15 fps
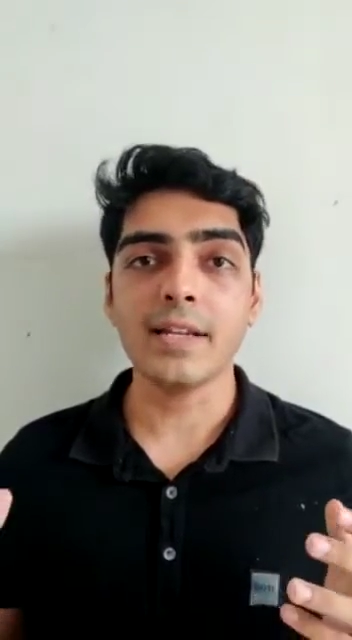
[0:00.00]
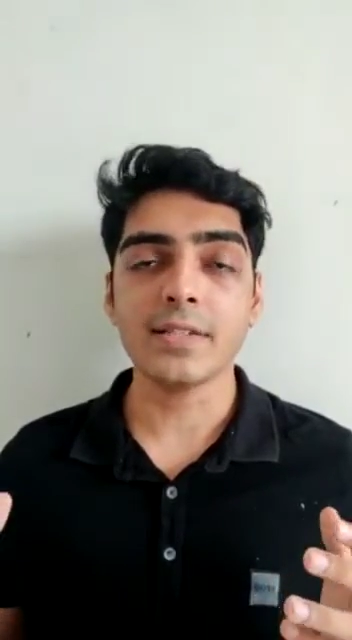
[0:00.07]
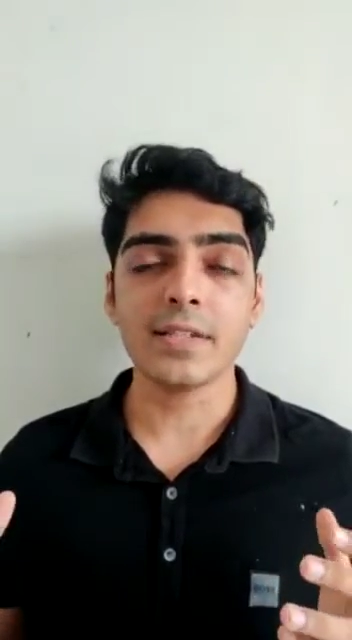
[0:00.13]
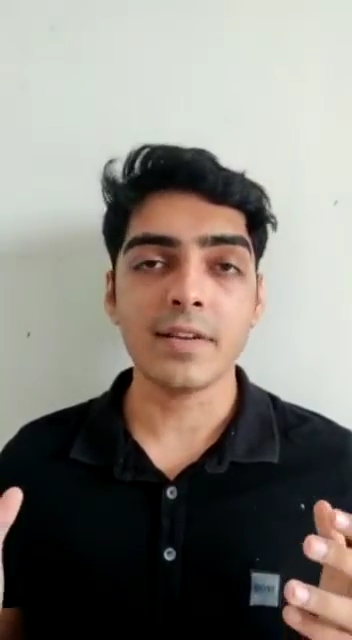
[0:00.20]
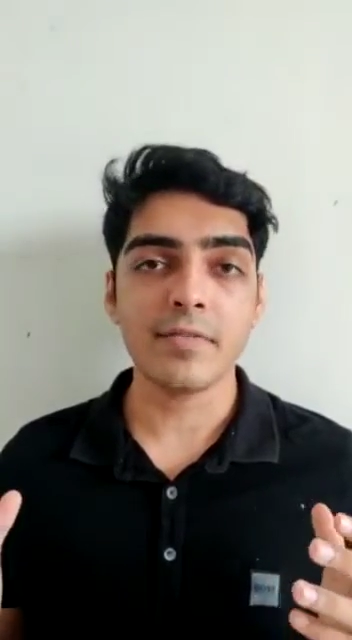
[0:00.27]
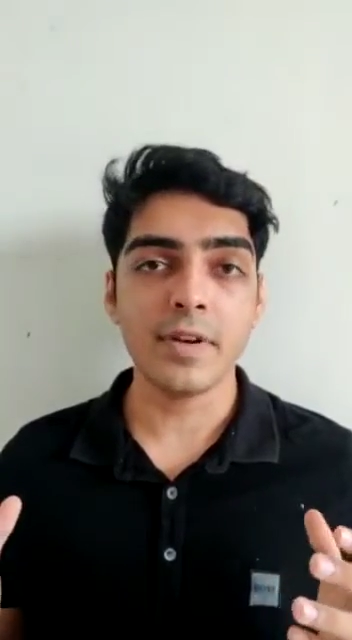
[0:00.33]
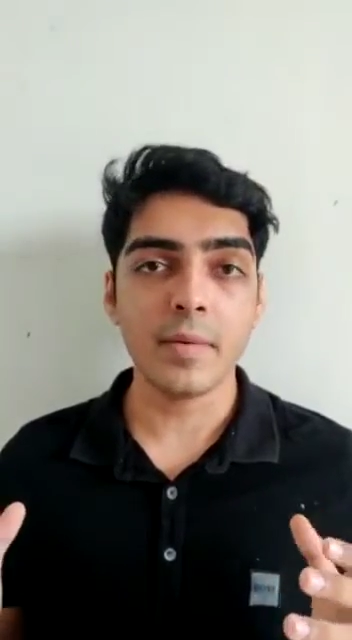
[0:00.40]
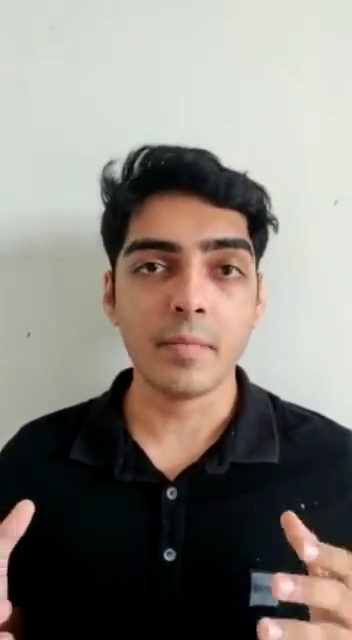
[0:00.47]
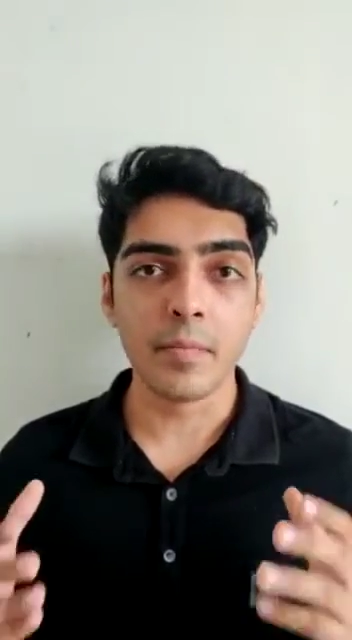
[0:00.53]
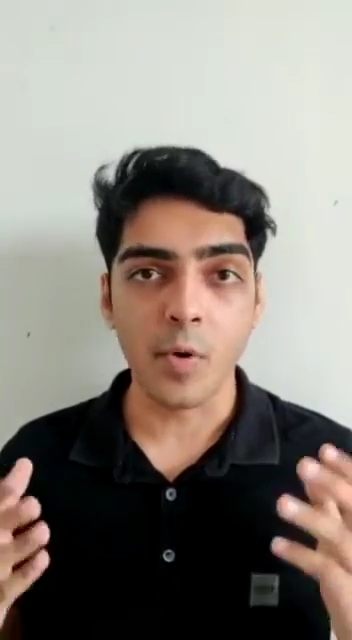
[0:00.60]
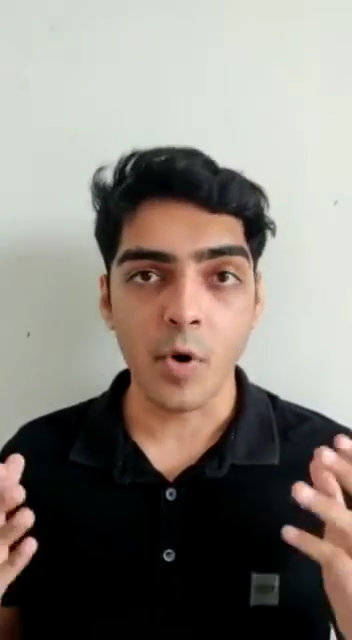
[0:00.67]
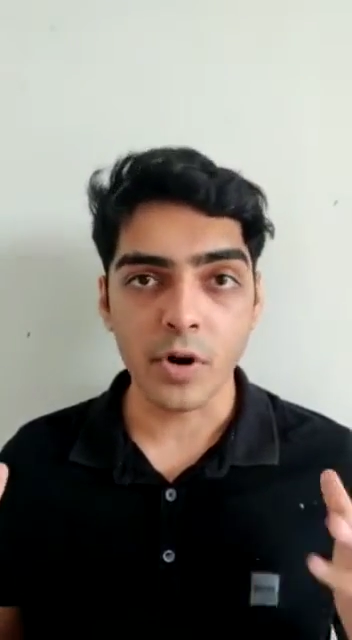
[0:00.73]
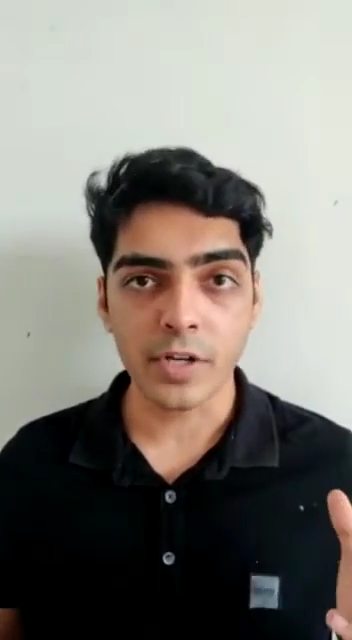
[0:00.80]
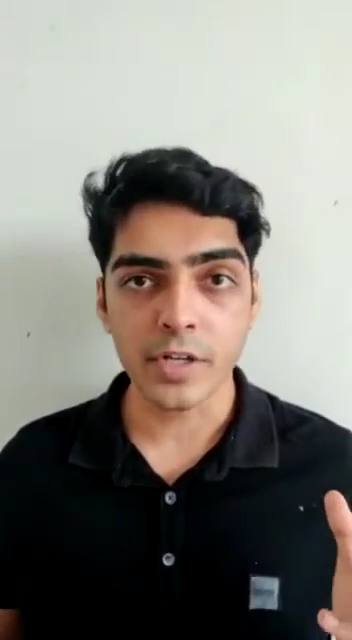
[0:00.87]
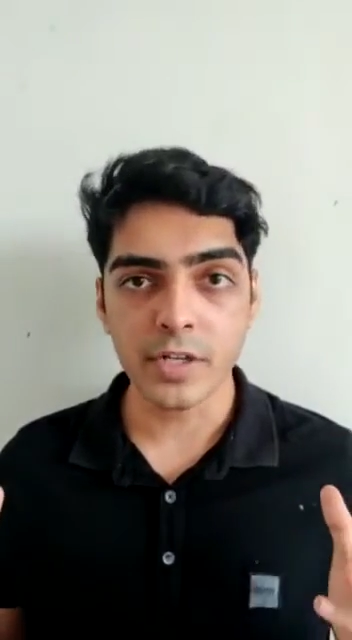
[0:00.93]
is even
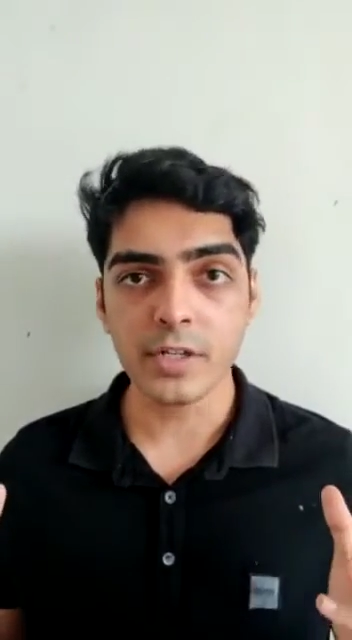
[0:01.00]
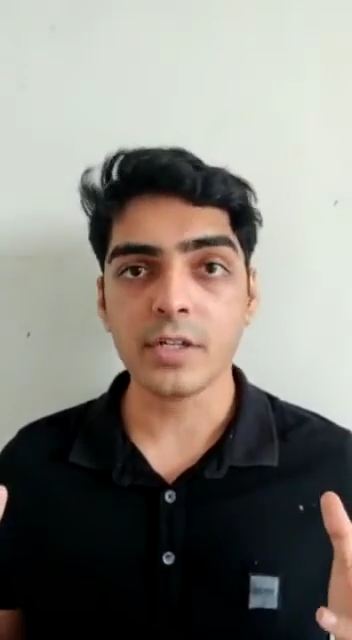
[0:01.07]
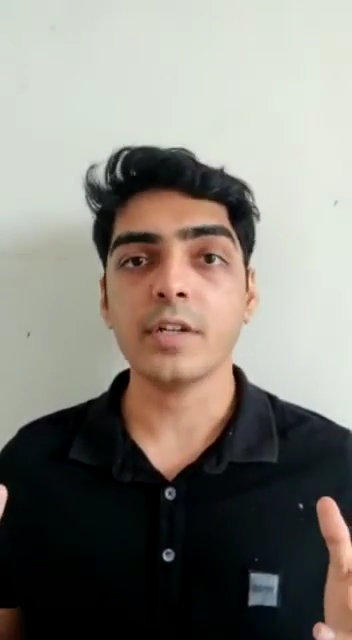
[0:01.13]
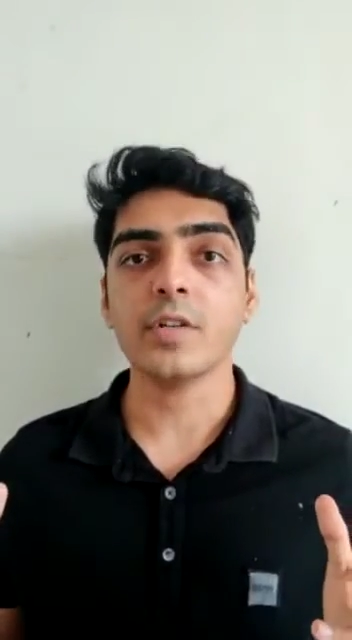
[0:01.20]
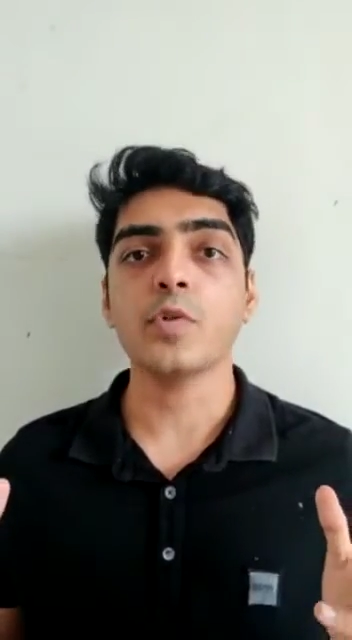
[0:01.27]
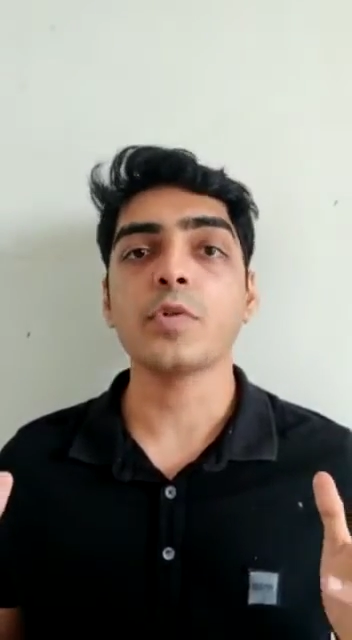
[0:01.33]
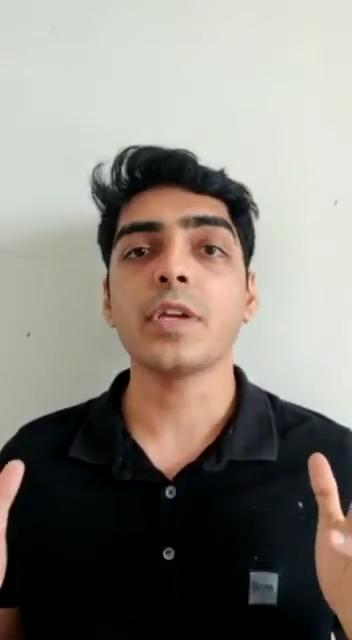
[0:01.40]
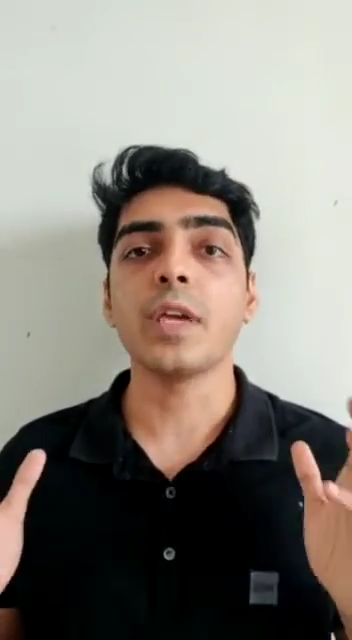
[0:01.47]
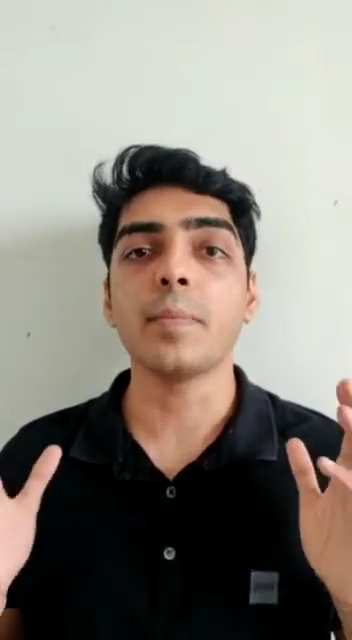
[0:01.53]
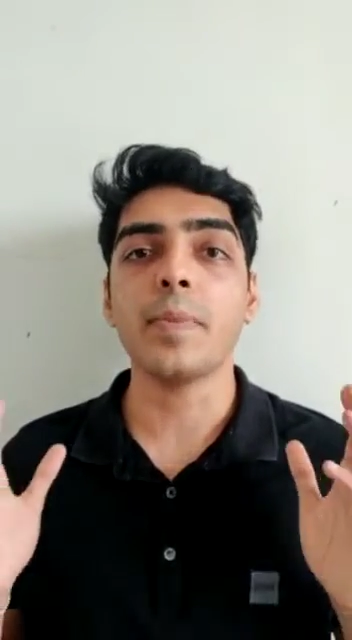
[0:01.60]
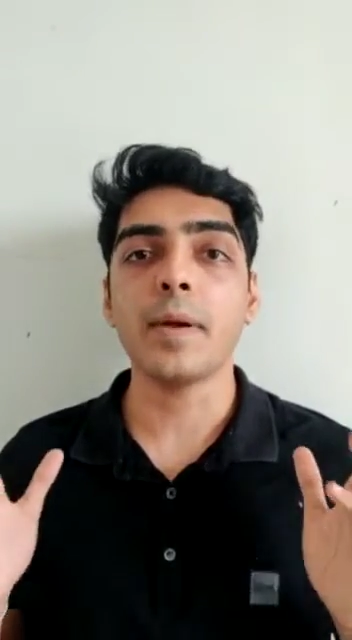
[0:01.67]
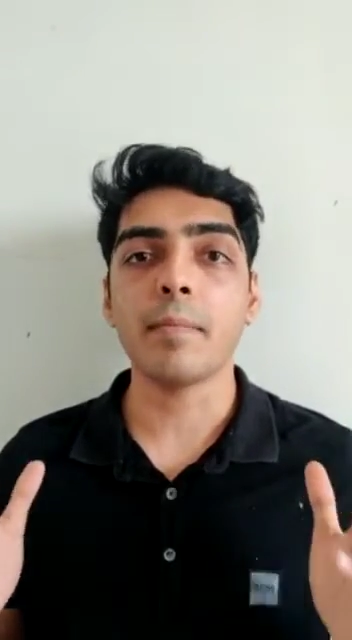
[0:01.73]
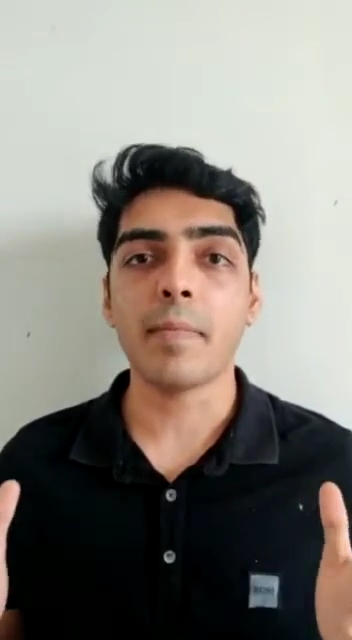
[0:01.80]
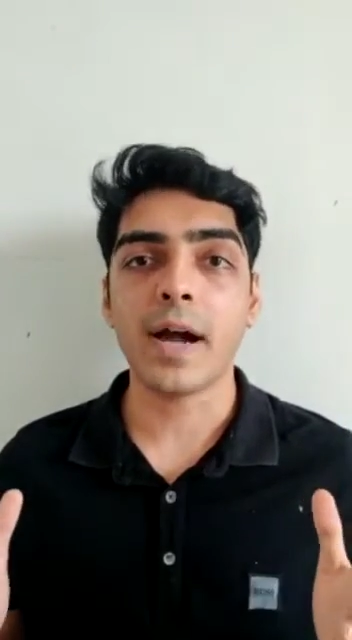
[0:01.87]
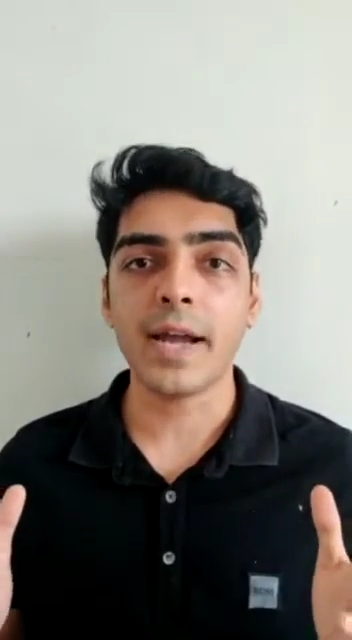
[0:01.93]
important to keep
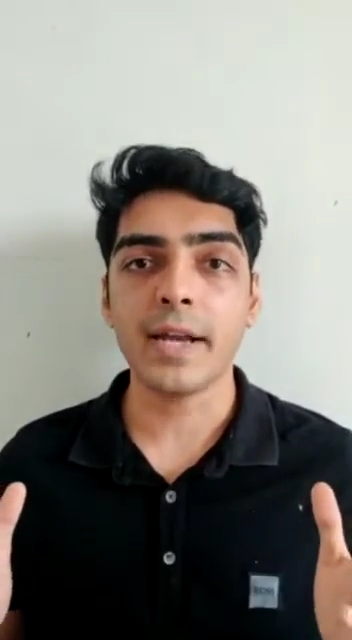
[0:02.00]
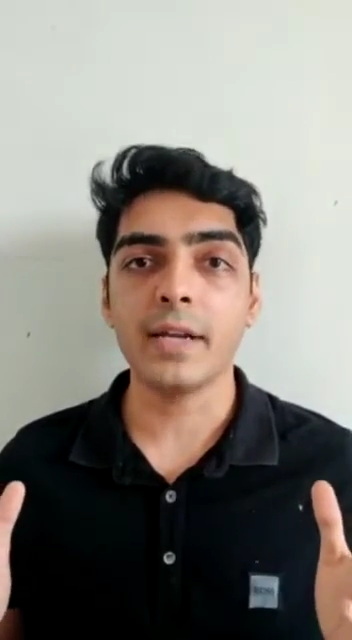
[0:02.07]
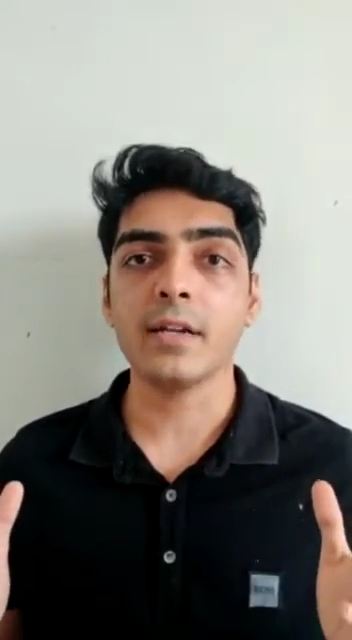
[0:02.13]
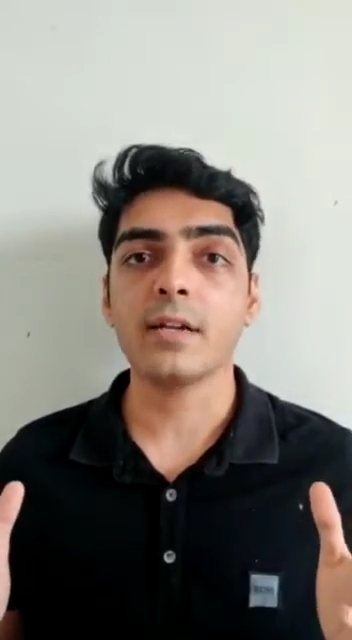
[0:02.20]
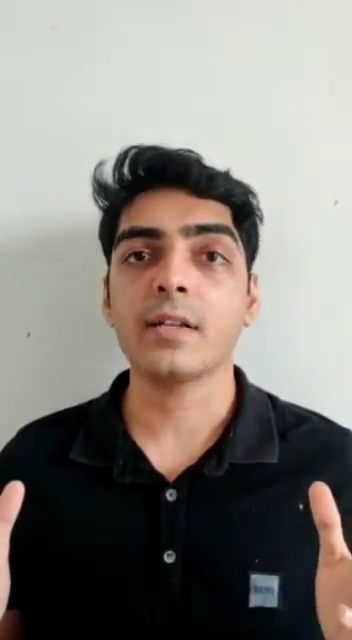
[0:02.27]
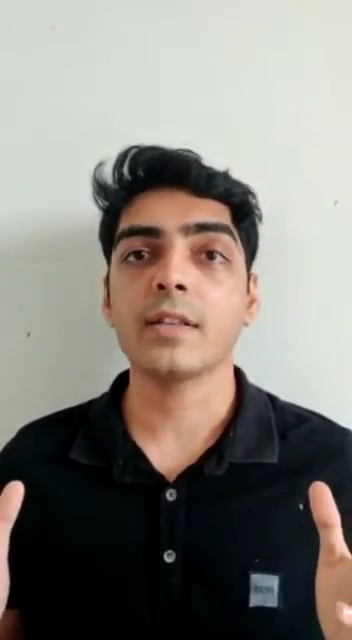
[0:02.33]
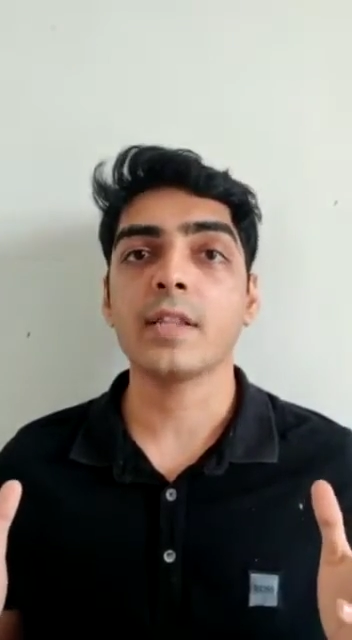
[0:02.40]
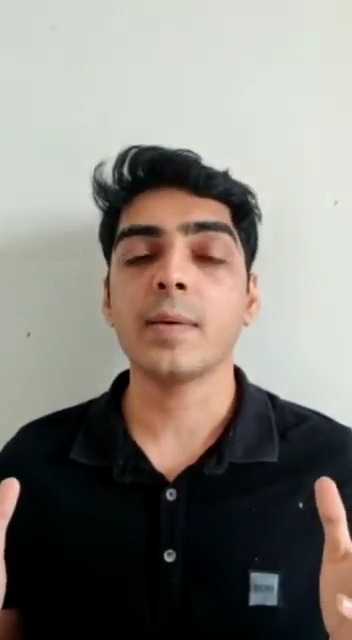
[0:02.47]
in mind